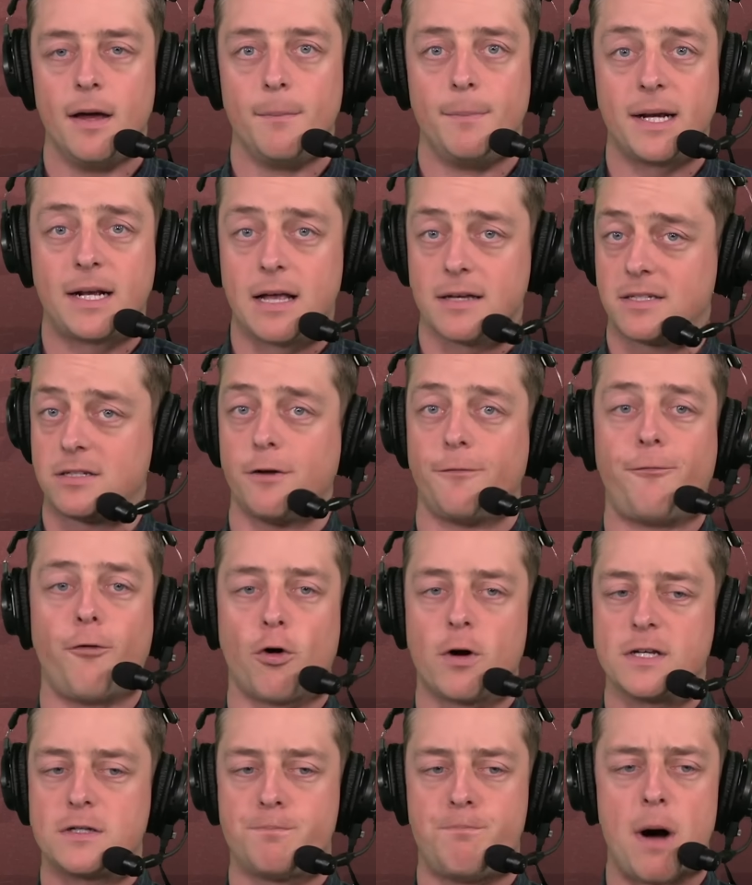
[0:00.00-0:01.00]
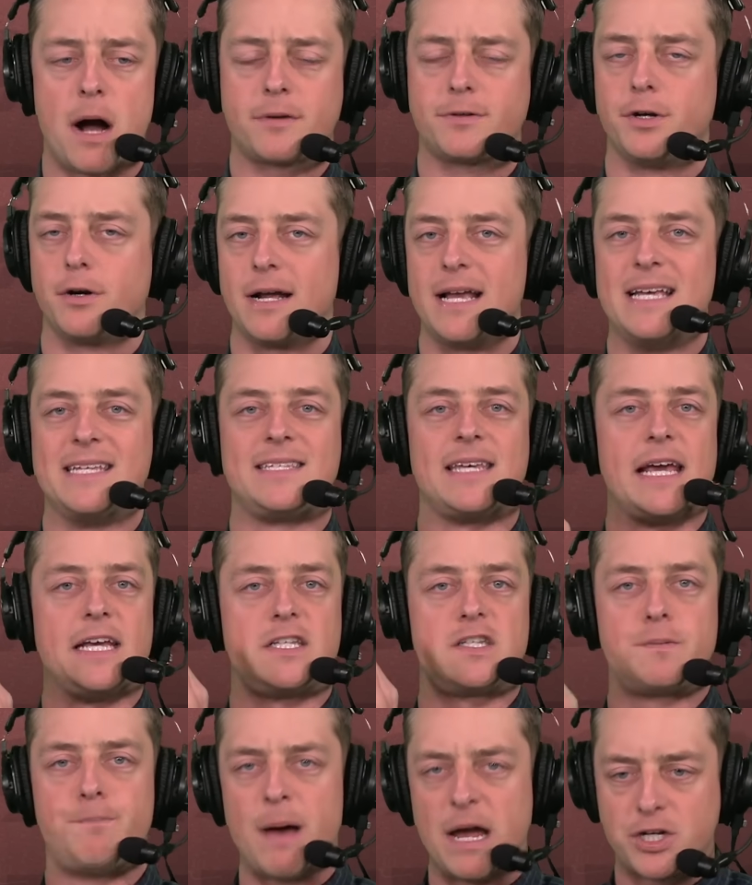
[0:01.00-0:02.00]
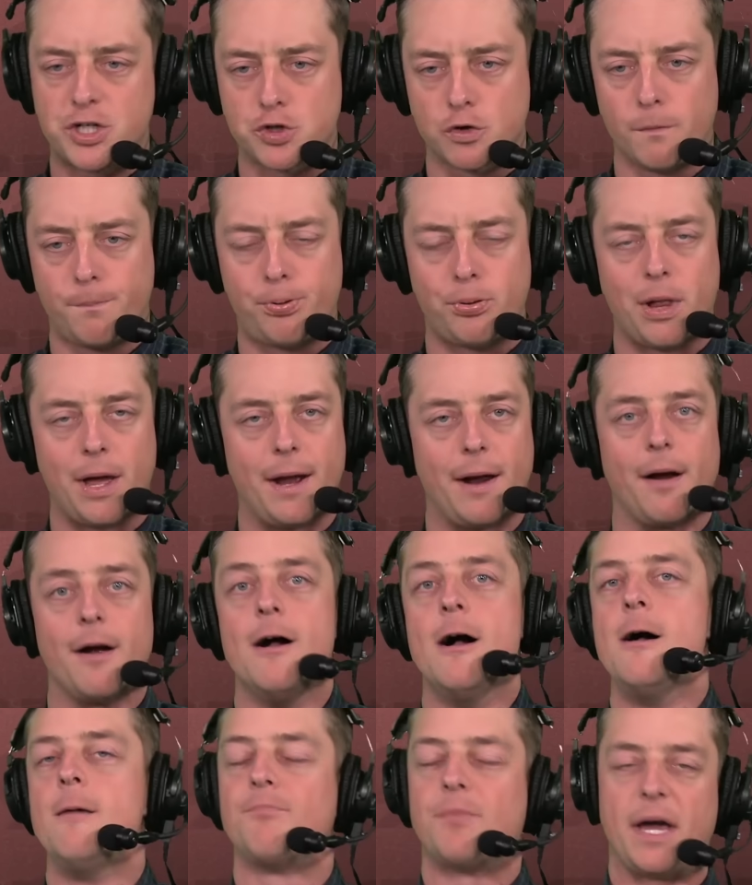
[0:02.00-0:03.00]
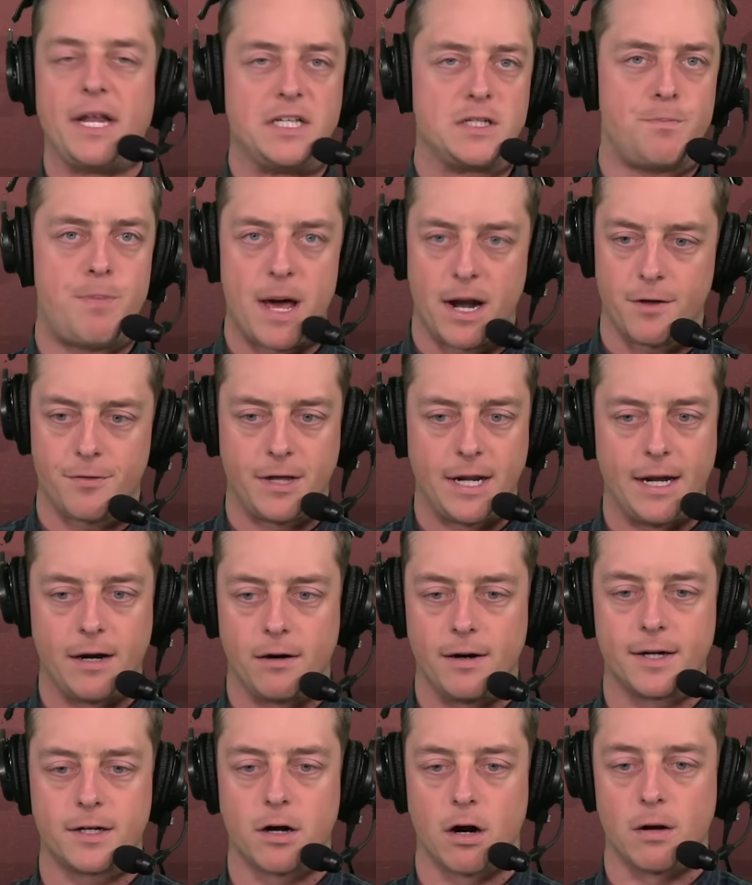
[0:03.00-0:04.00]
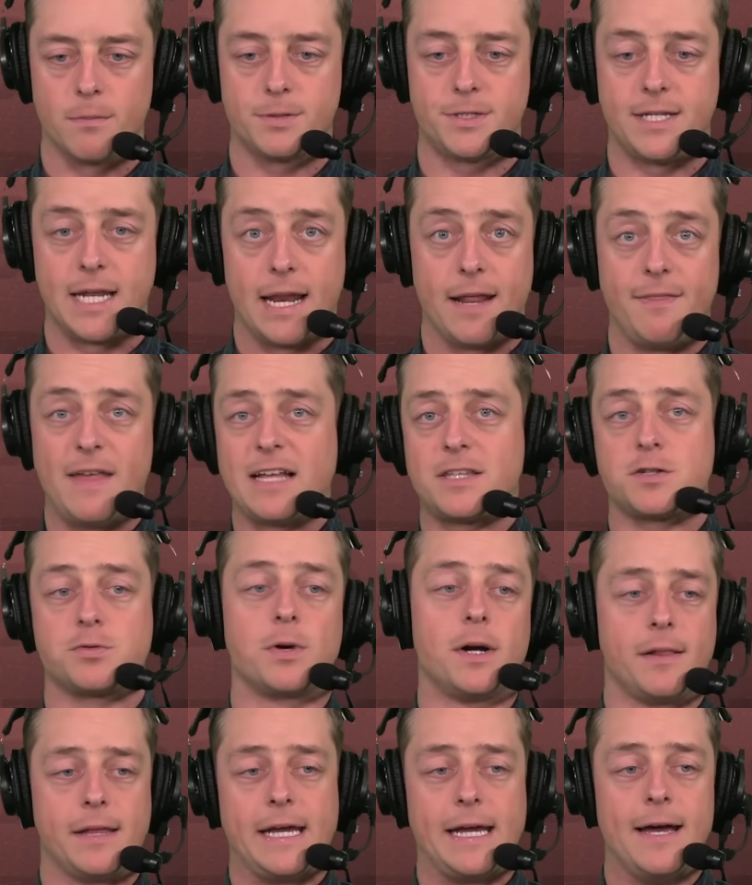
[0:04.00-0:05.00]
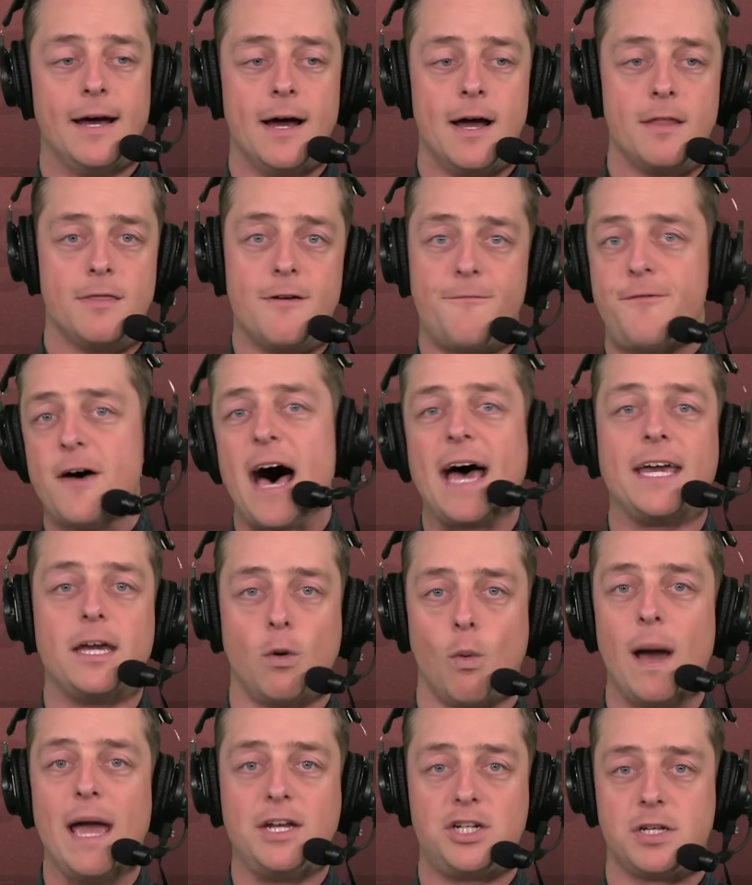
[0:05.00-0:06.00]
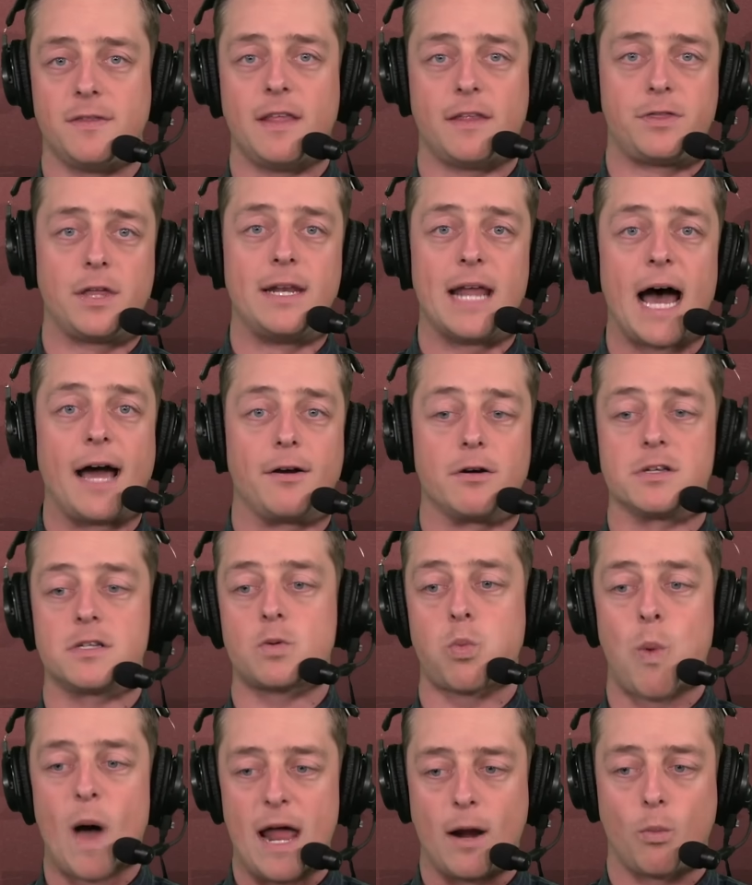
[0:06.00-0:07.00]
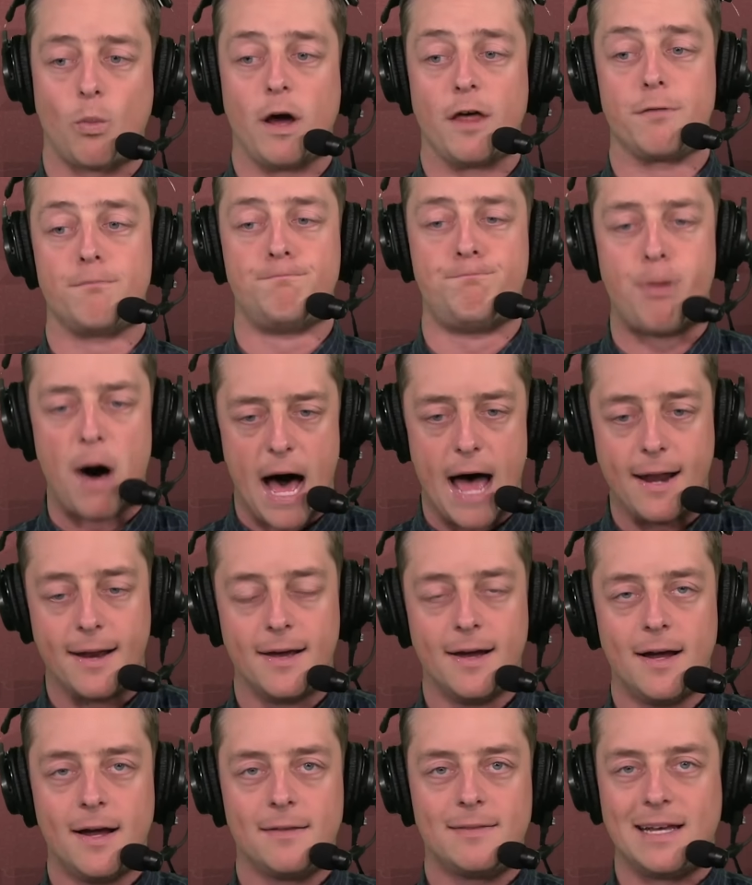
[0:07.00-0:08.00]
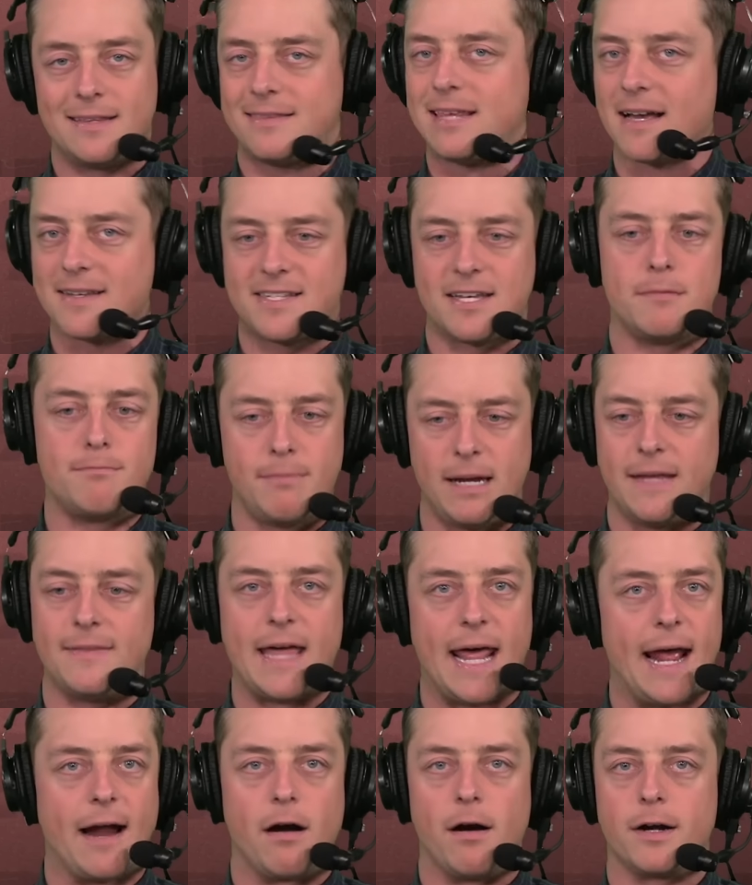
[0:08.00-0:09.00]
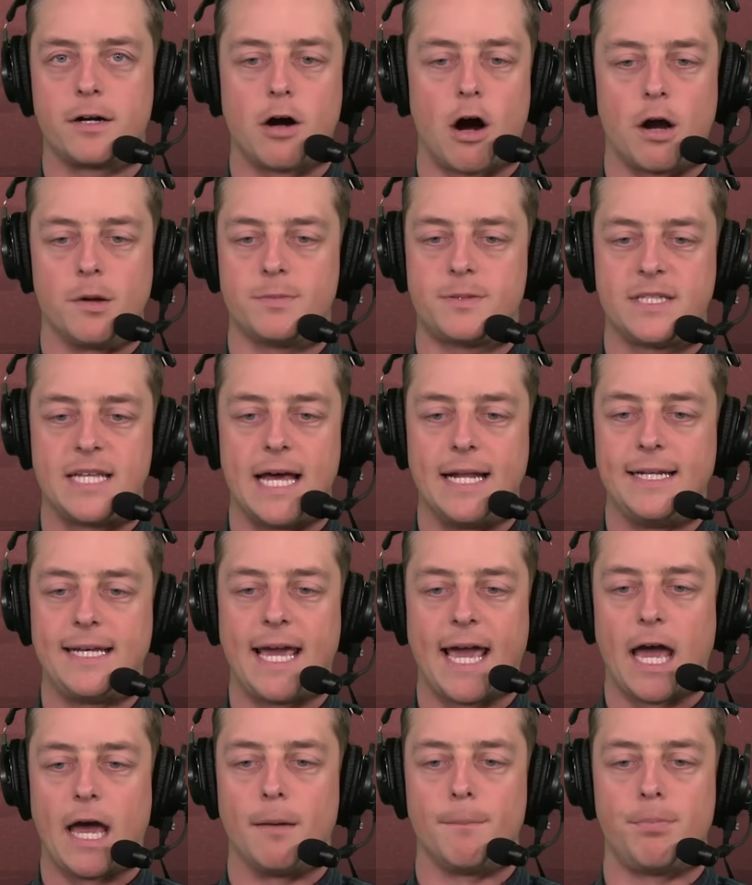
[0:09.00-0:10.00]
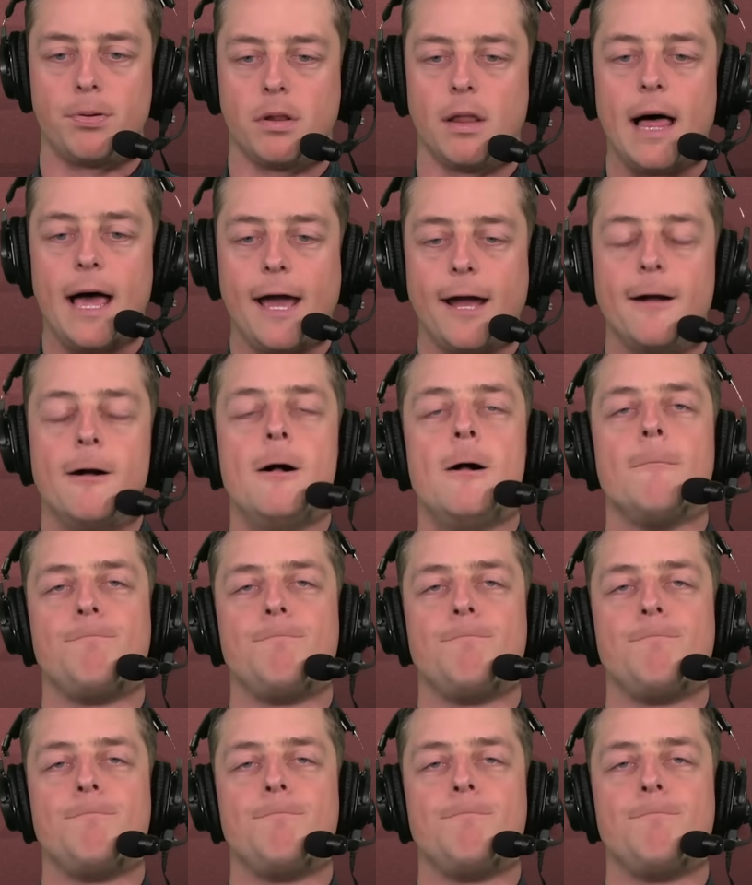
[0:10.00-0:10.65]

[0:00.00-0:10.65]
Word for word: because DeForest Buckner is a special player, and he's better than Arik Armstead. And that's really the valuation that the Niners went with. But that doesn't mean that Arik Armstead can't play.